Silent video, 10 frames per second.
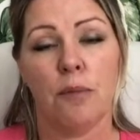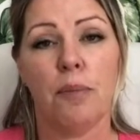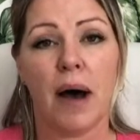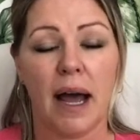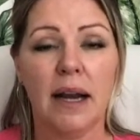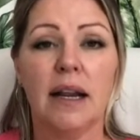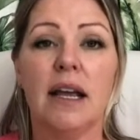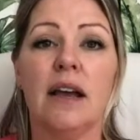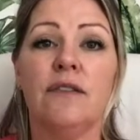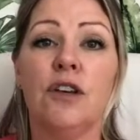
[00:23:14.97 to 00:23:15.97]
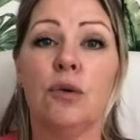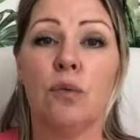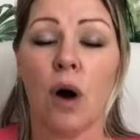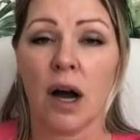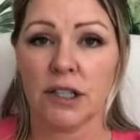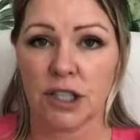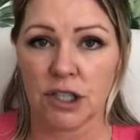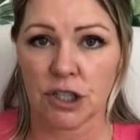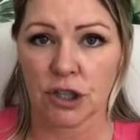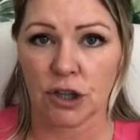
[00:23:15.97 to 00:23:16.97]
But if you wanted
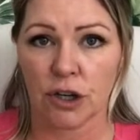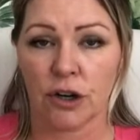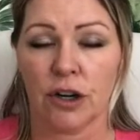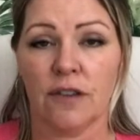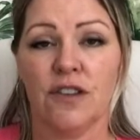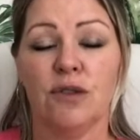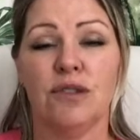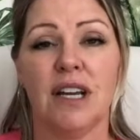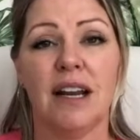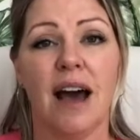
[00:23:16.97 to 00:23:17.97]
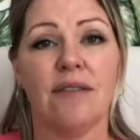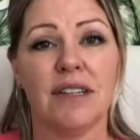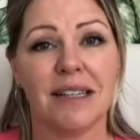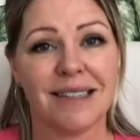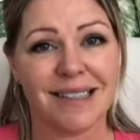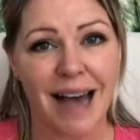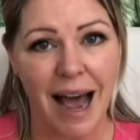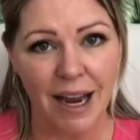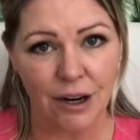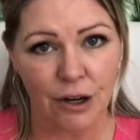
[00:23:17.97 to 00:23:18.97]
to learn, if you did have a
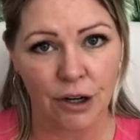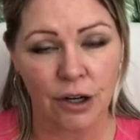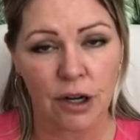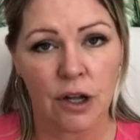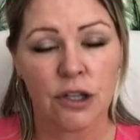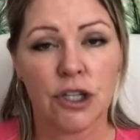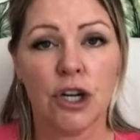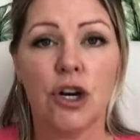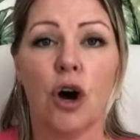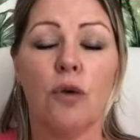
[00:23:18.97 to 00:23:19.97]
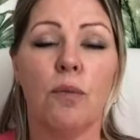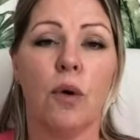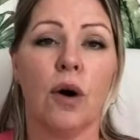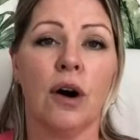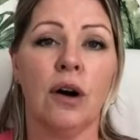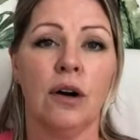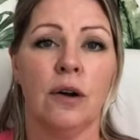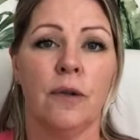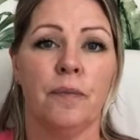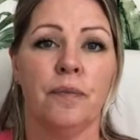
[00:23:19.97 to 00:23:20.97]
desire to know more
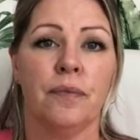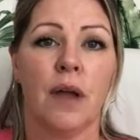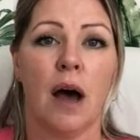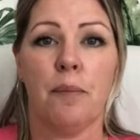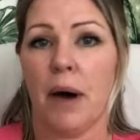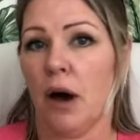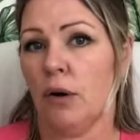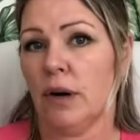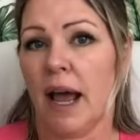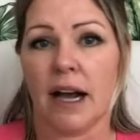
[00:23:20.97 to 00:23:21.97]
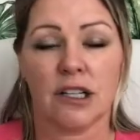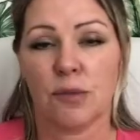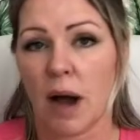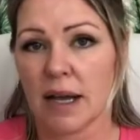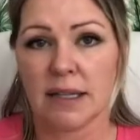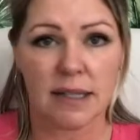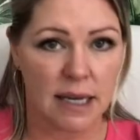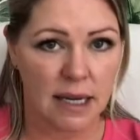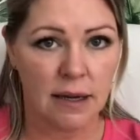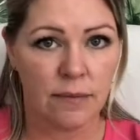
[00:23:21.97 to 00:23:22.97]
about
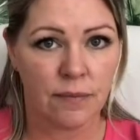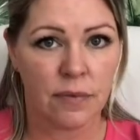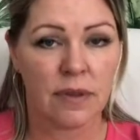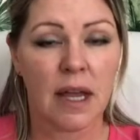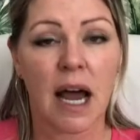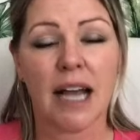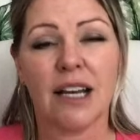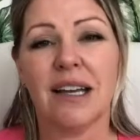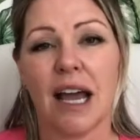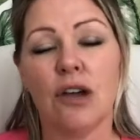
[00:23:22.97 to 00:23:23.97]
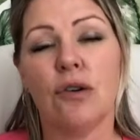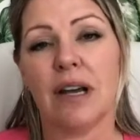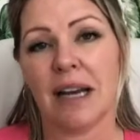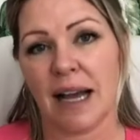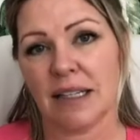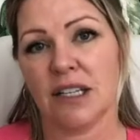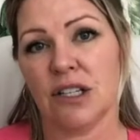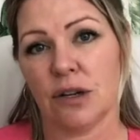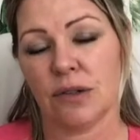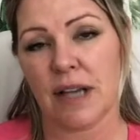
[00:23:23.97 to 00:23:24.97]
XYZ, then I could get you connected to
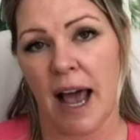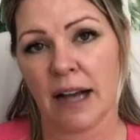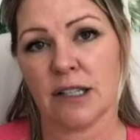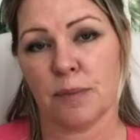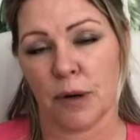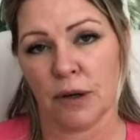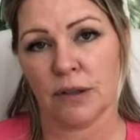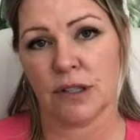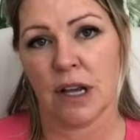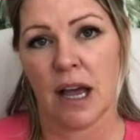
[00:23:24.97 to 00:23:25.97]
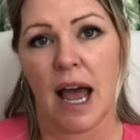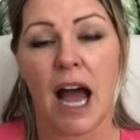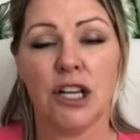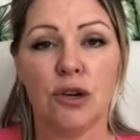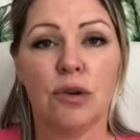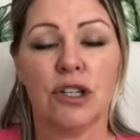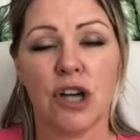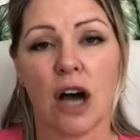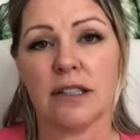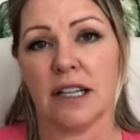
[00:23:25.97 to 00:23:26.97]
those experts and you could
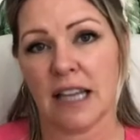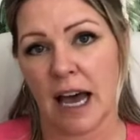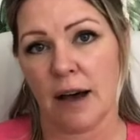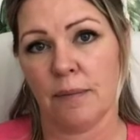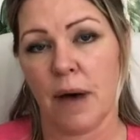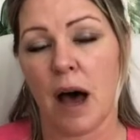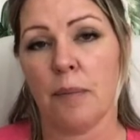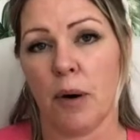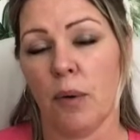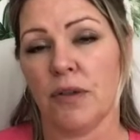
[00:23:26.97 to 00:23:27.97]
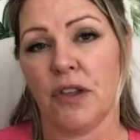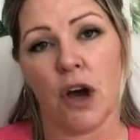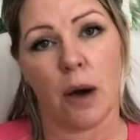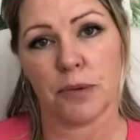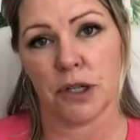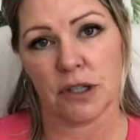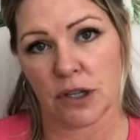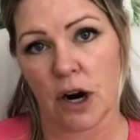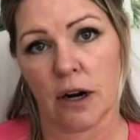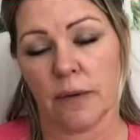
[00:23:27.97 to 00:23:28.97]
talk to them about what the options
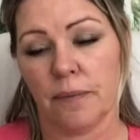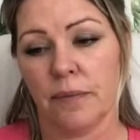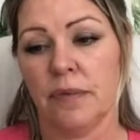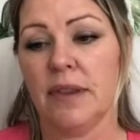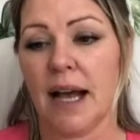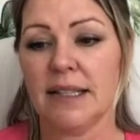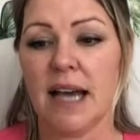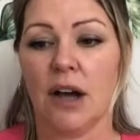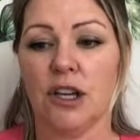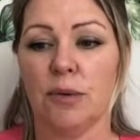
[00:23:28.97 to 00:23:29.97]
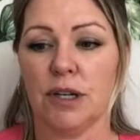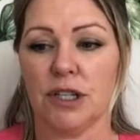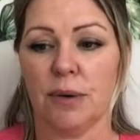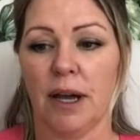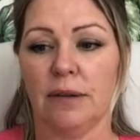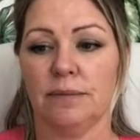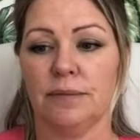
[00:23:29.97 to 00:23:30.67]
are. That's how you would do it.